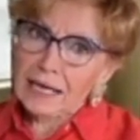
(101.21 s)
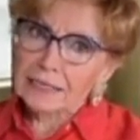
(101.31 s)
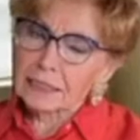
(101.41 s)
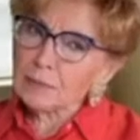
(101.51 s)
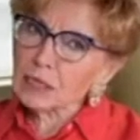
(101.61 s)
And
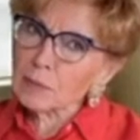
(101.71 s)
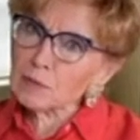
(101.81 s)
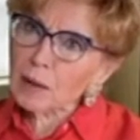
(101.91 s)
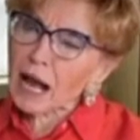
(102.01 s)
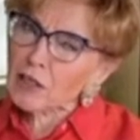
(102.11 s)
sometimes
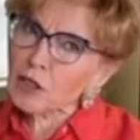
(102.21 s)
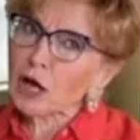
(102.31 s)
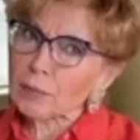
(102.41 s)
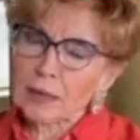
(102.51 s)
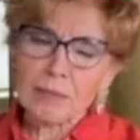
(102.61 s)
I
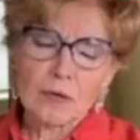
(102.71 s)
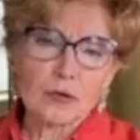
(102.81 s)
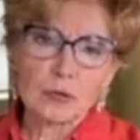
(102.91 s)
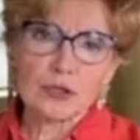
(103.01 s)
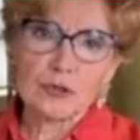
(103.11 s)
thought my mother was